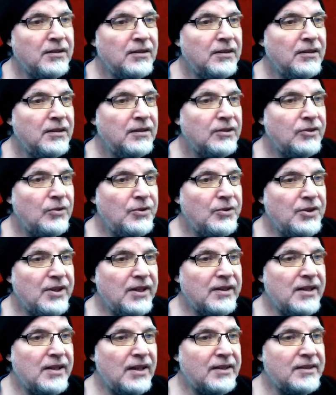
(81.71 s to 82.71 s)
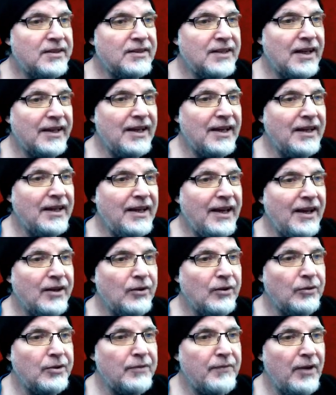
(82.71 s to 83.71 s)
As soon as you get that second candle
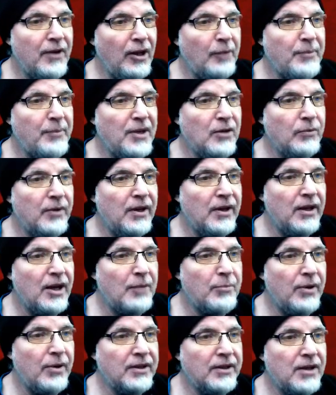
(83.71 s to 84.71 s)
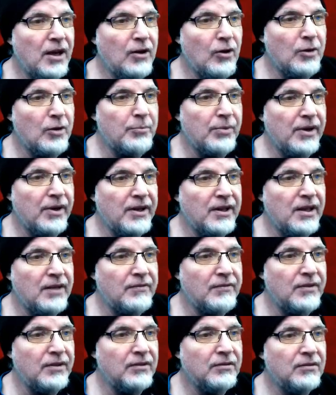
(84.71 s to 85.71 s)
developing red, I go to break
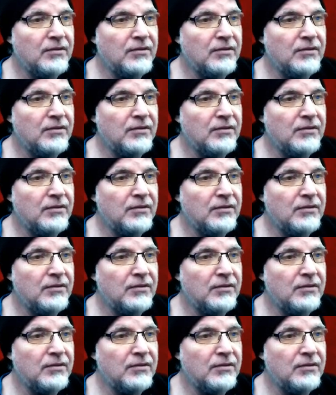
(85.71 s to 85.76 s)
even.